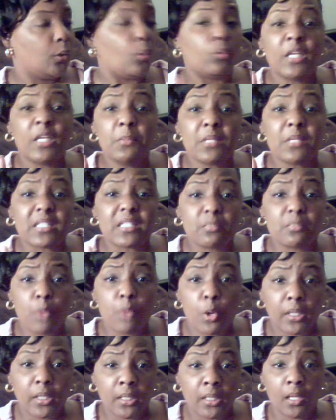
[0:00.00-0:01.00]
he'd been
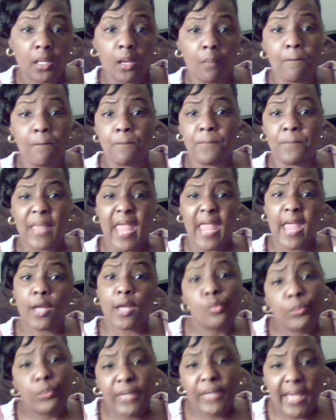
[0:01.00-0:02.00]
smoking a bag
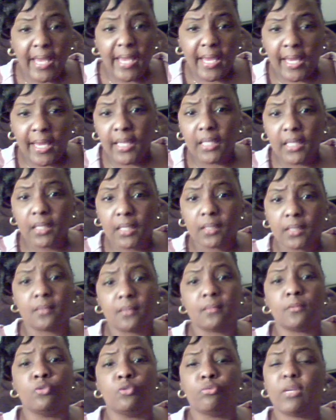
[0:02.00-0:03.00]
of weed
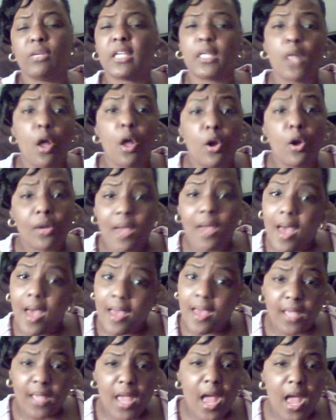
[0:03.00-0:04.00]
and drinking all
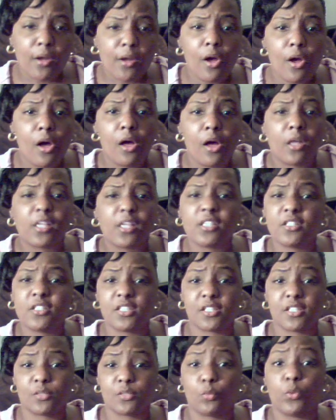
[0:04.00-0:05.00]
kind of alcohol. It
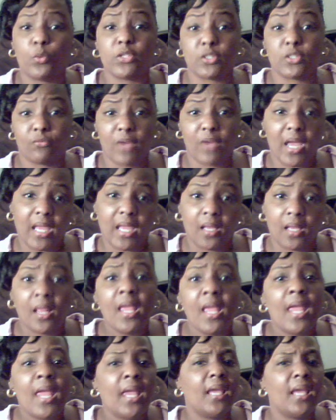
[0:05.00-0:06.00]
just wasn't right.
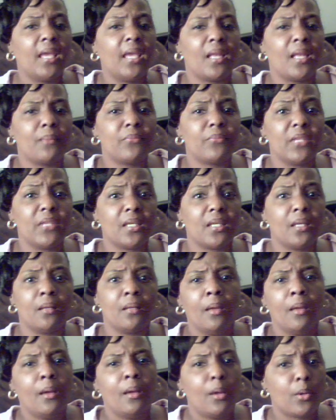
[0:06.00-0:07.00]
And I'm thinking,
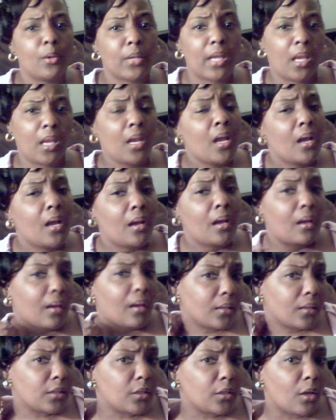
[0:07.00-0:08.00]
okay,
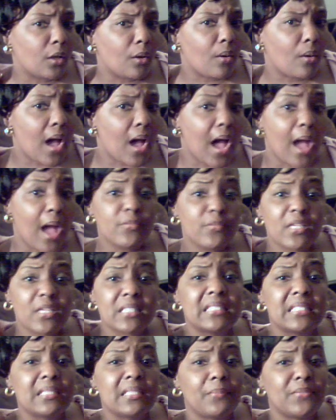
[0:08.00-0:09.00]
you know, I'm
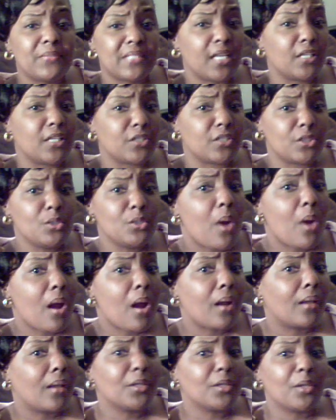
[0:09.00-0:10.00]
just as upset as you
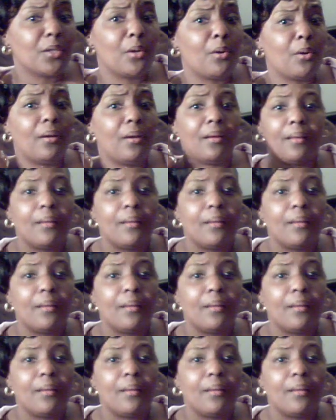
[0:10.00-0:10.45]
are. You know,